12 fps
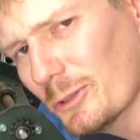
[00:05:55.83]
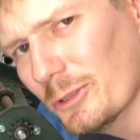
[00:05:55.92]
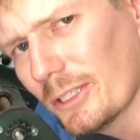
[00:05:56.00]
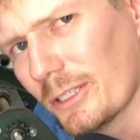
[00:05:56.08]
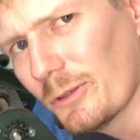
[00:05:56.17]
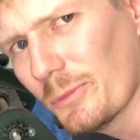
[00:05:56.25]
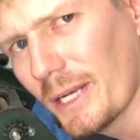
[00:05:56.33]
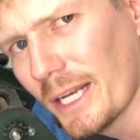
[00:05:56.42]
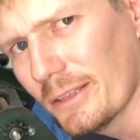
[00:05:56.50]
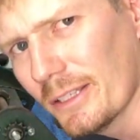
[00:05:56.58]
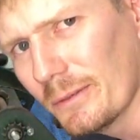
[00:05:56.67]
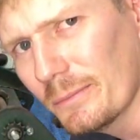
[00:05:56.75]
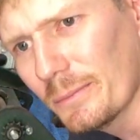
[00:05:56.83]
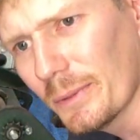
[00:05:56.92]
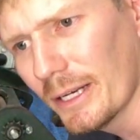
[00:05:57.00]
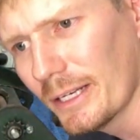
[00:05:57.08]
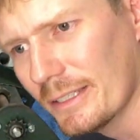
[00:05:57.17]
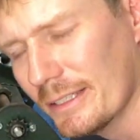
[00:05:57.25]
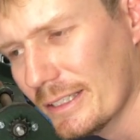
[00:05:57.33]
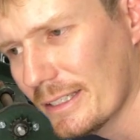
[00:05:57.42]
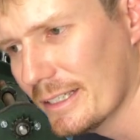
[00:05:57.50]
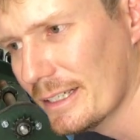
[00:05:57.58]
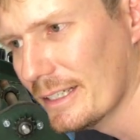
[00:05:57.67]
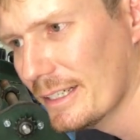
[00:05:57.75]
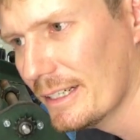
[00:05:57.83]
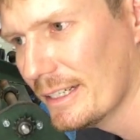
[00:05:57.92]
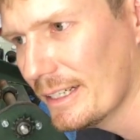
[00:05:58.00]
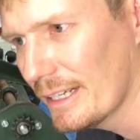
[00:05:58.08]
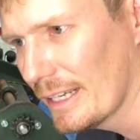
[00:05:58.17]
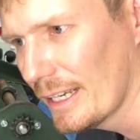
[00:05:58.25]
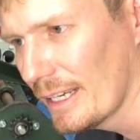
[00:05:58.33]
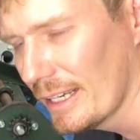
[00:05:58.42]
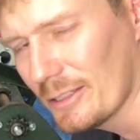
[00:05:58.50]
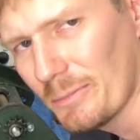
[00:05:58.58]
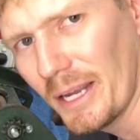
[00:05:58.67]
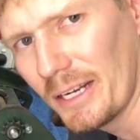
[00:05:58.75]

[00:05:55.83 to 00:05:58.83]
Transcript: a good thing or a bad thing, but it's